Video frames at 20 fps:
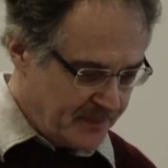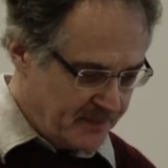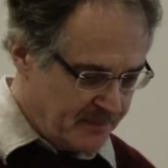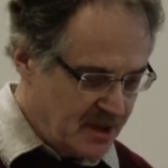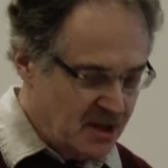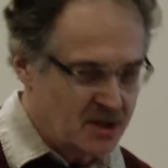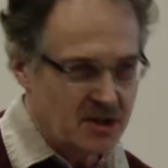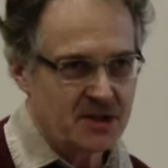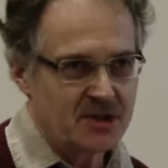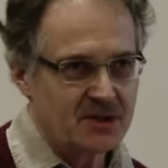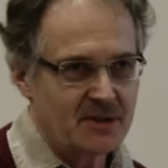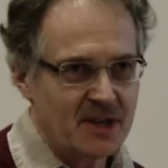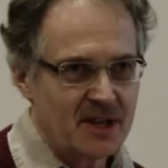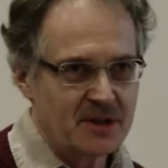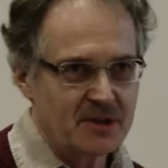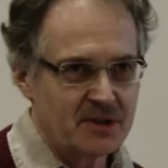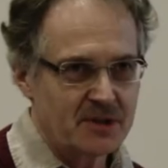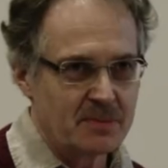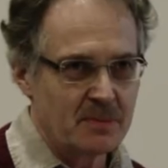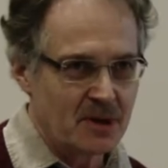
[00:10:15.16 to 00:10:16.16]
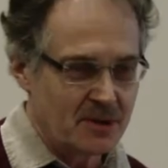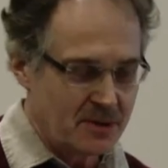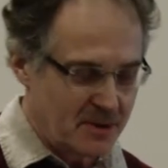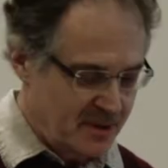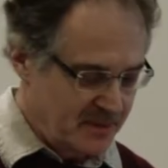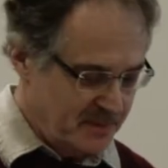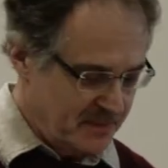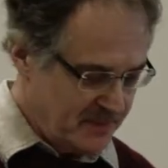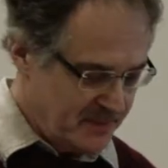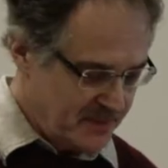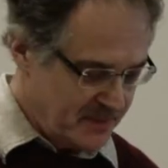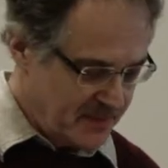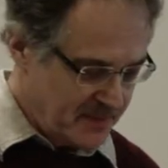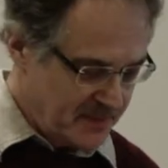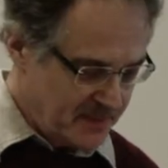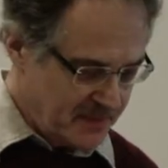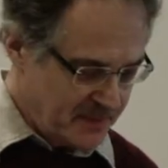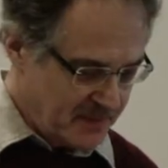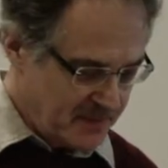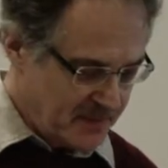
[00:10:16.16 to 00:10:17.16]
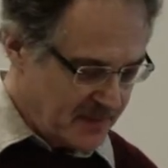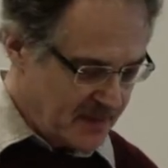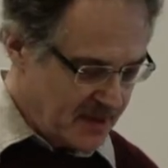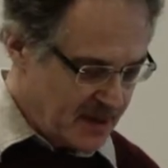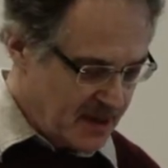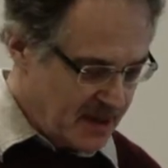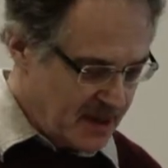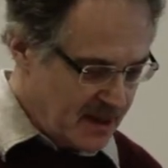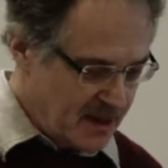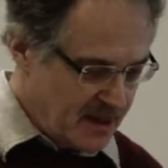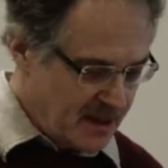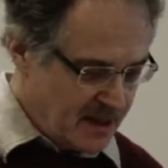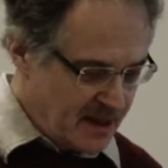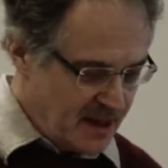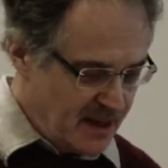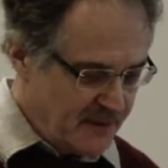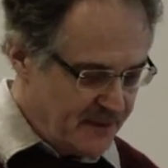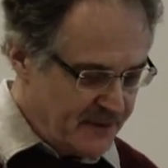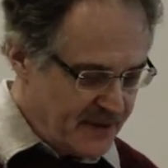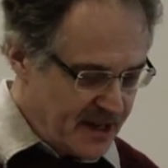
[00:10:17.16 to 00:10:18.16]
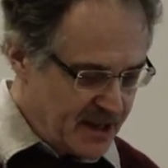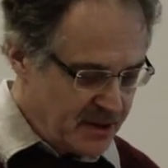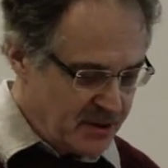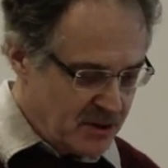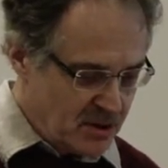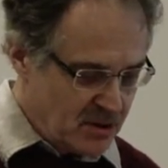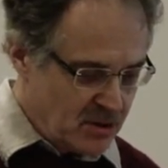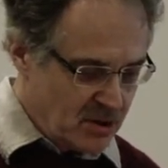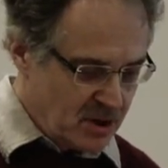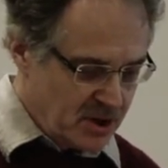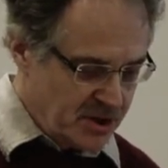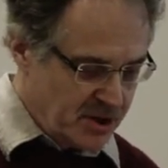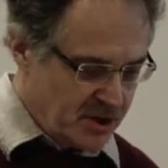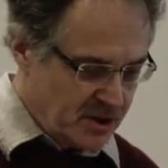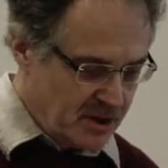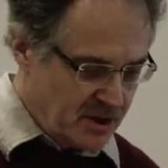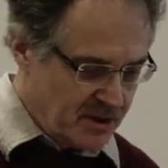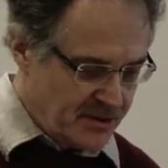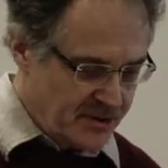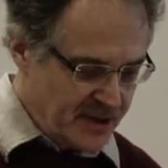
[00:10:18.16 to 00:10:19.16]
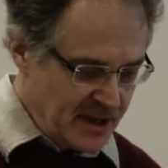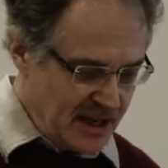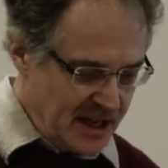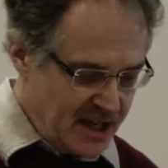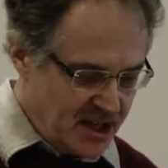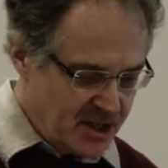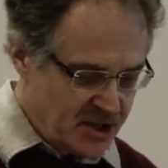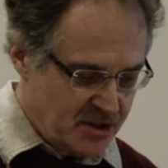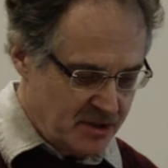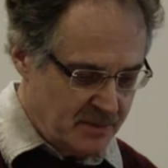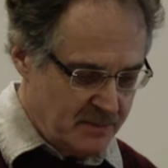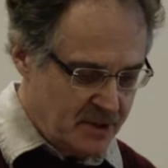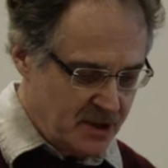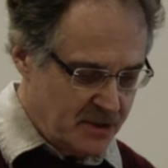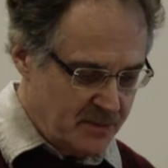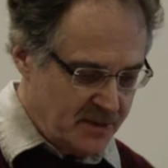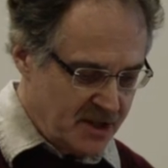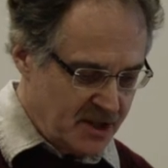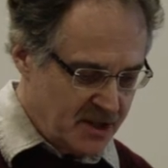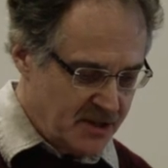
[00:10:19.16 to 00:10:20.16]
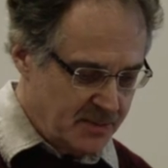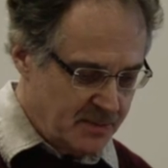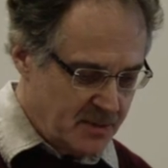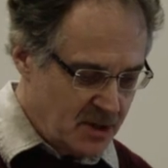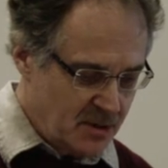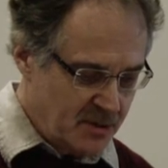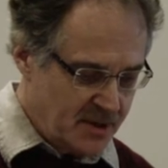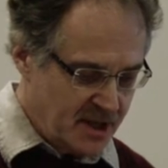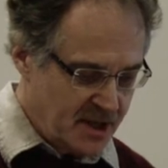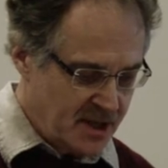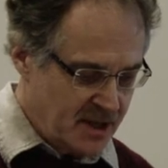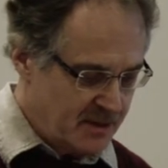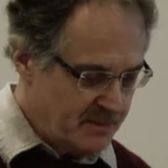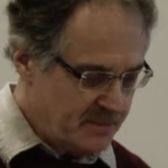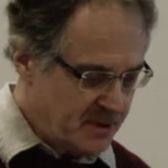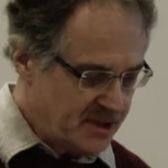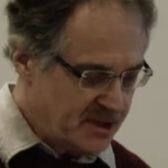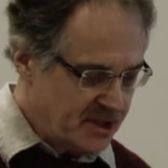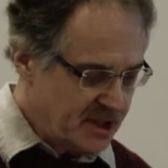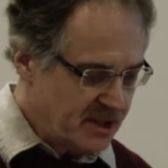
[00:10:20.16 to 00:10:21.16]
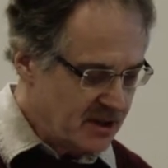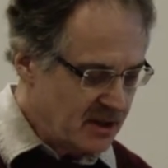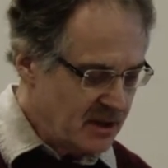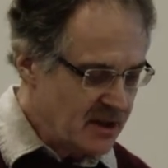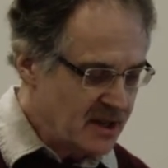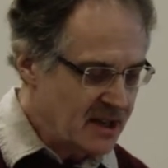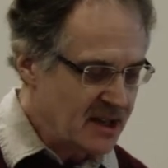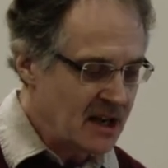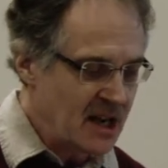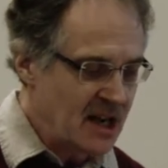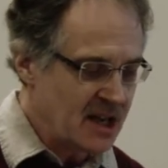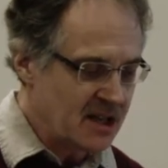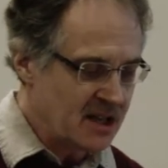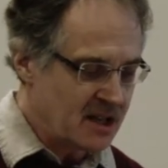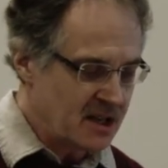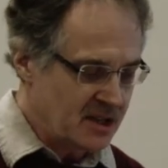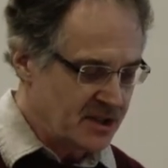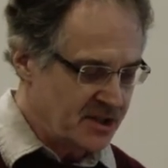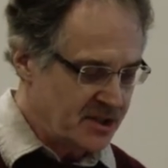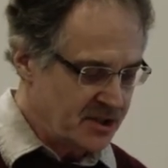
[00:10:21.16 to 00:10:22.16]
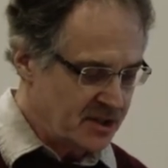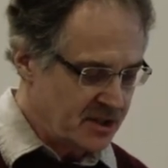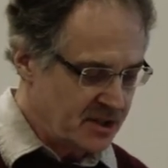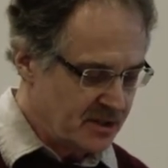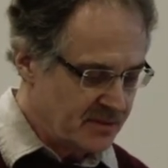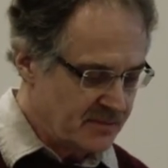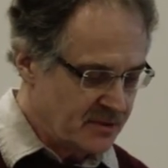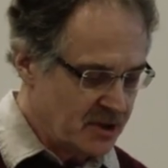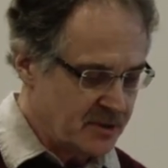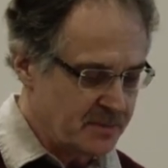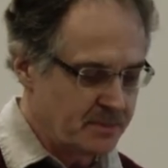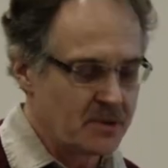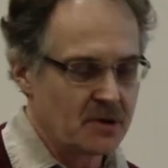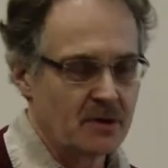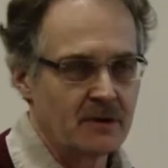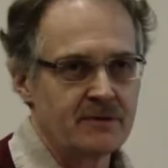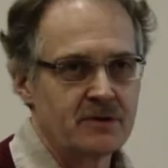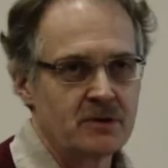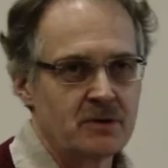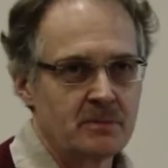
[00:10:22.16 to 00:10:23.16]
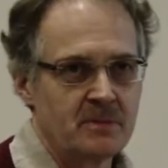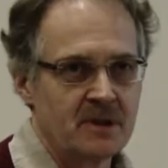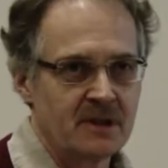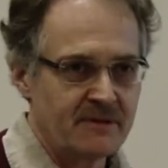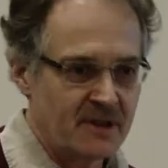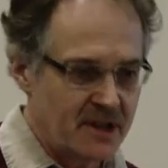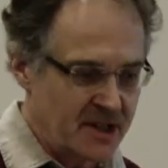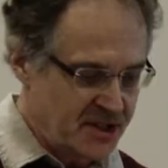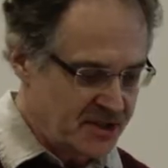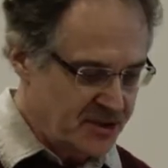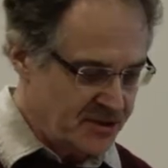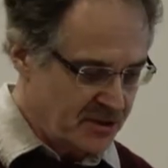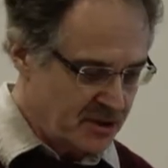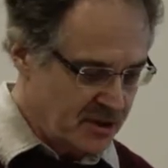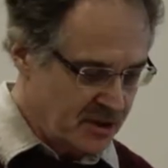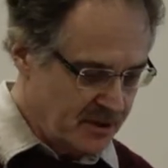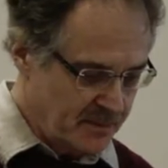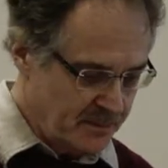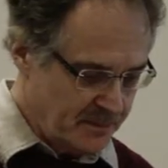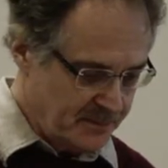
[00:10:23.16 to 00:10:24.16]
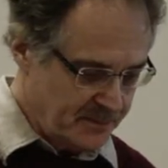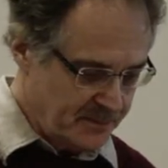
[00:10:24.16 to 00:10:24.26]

because you had the smoke. In fact, the causal relation between smoking and particularly lung cancer was proved to be very strong.